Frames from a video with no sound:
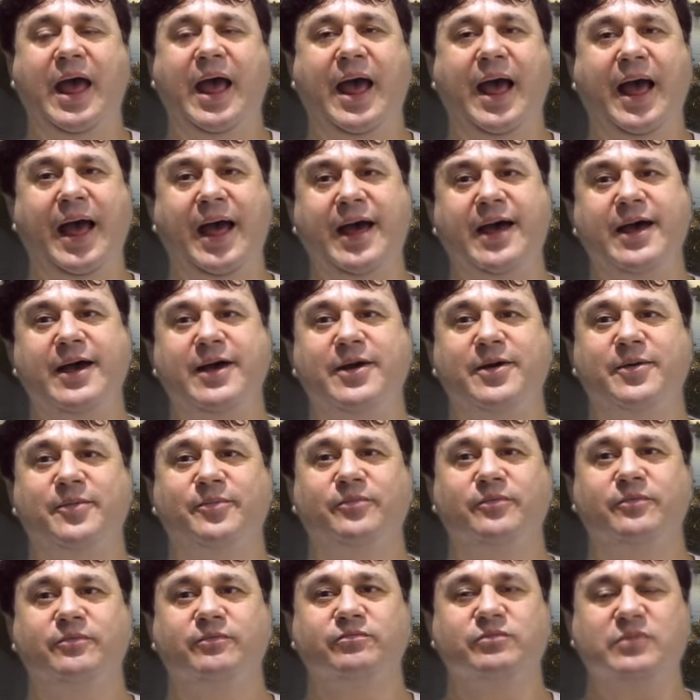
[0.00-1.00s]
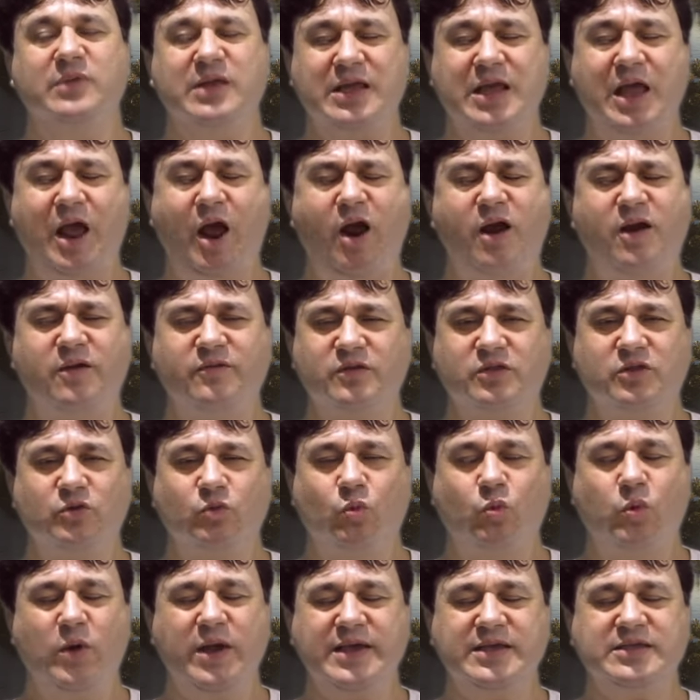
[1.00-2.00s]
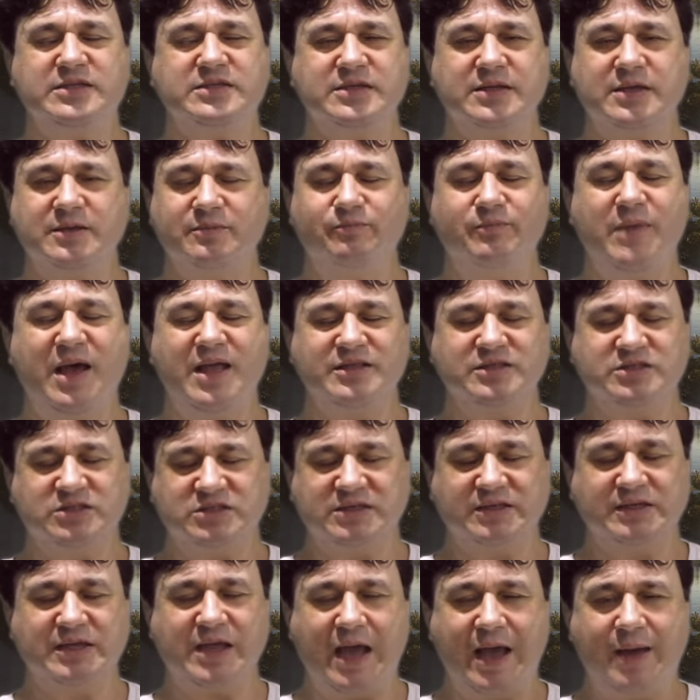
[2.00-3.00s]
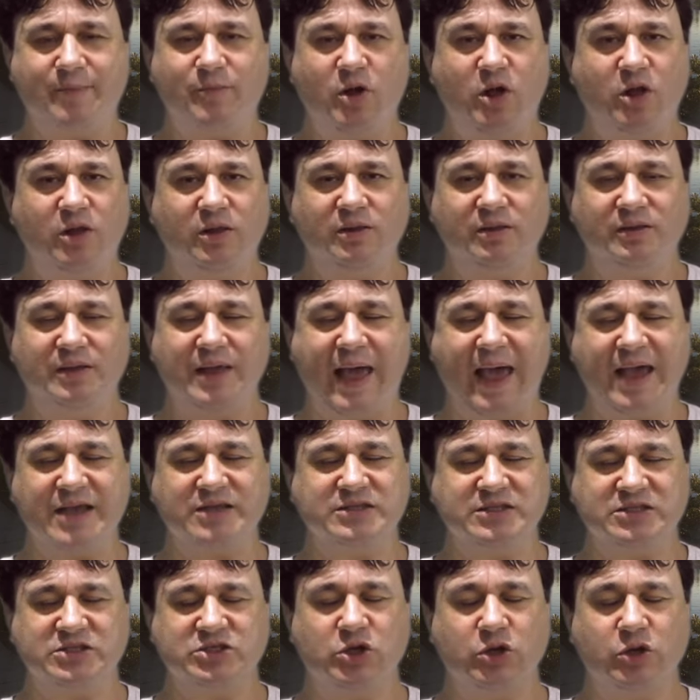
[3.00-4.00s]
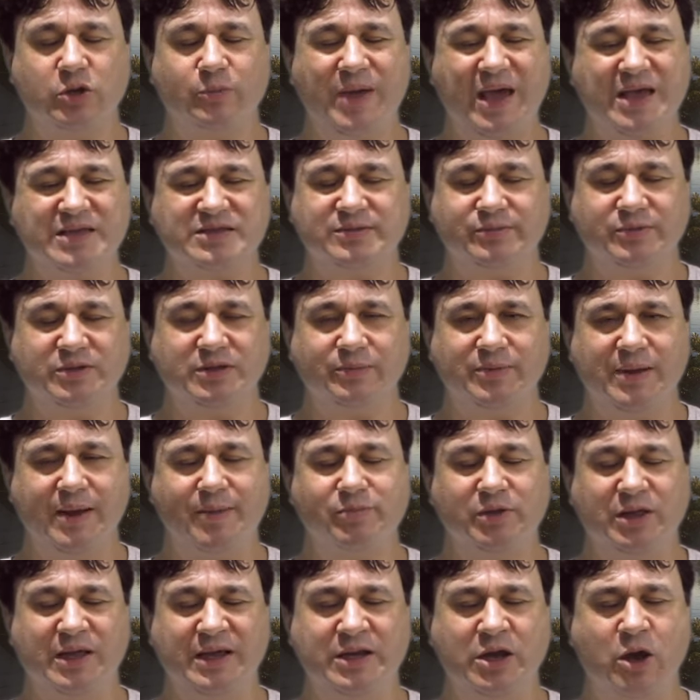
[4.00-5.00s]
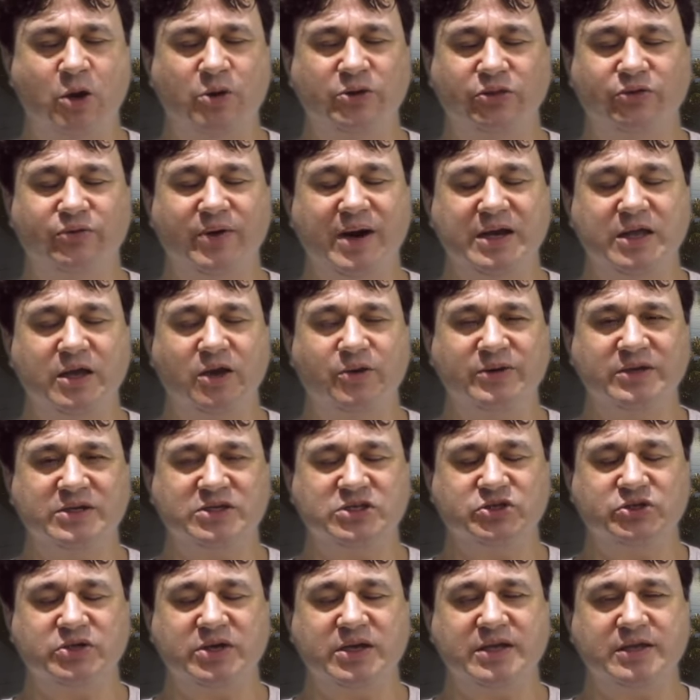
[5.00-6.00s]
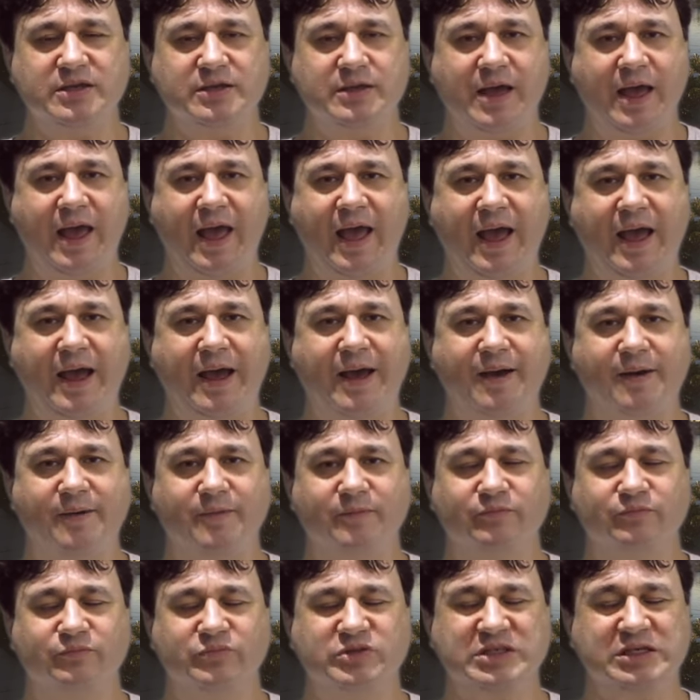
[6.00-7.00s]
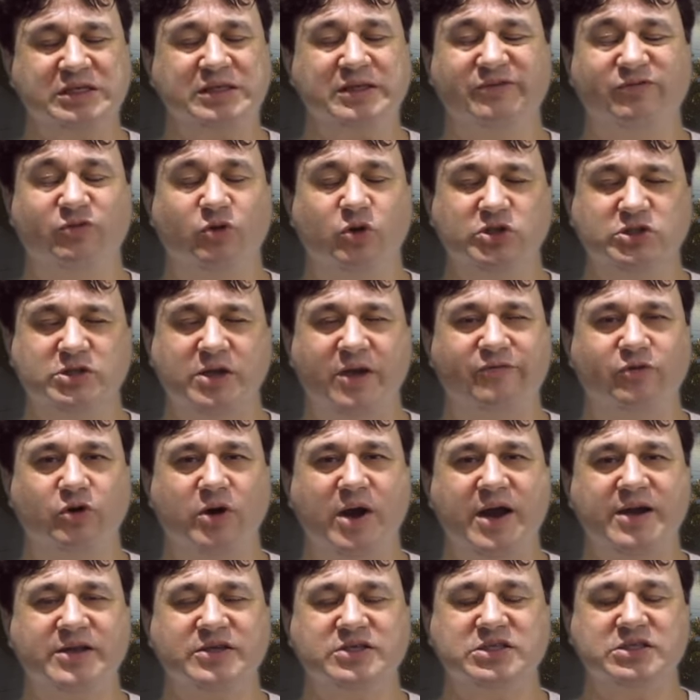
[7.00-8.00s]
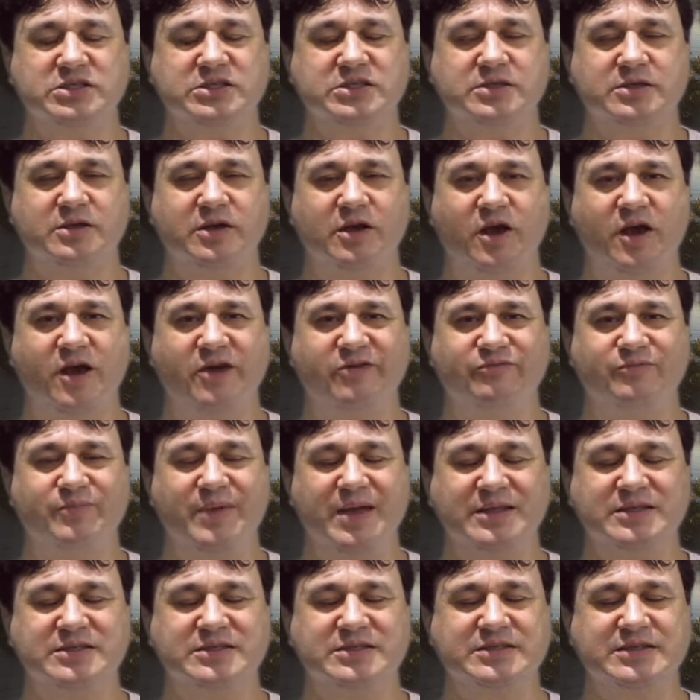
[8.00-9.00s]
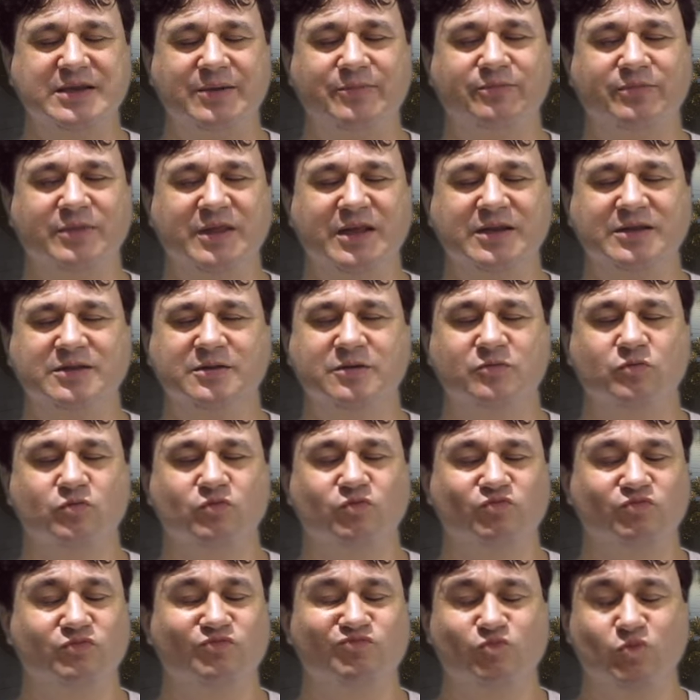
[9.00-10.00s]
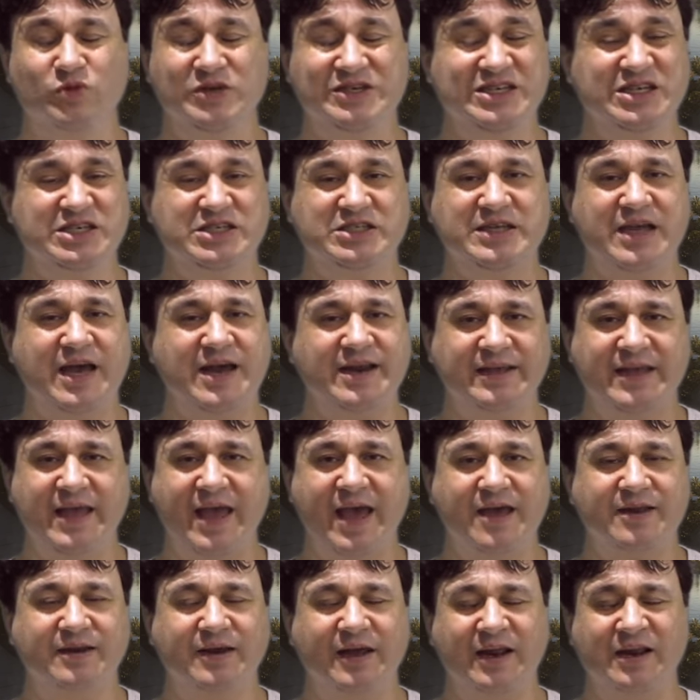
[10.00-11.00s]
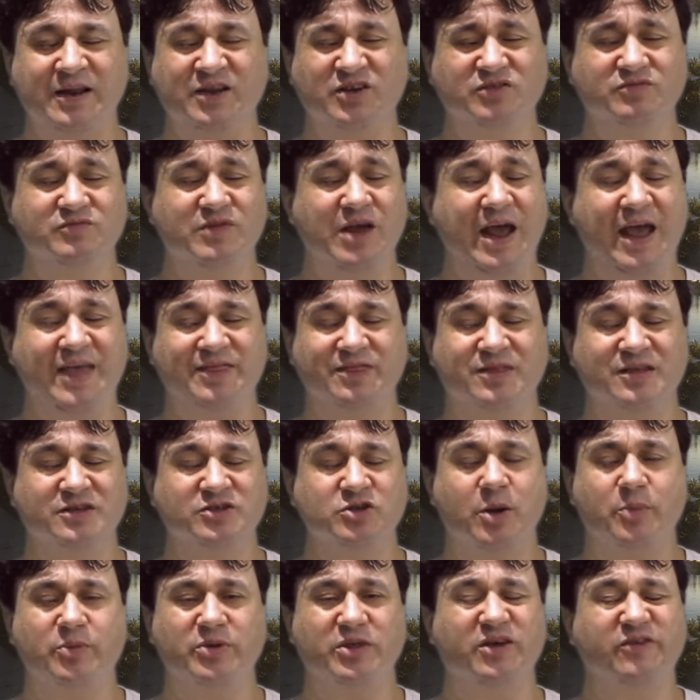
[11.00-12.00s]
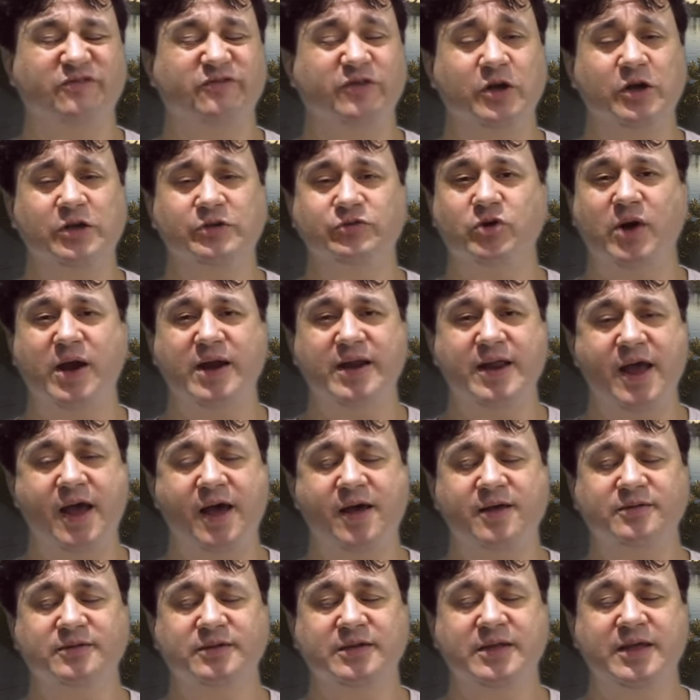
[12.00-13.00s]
Um, over the weeks and months to come, I'll actually tell you about some of the people I know in the radio industry, um, particularly voiceover artists. I've met some that were just starting out and are at the top of their field right now,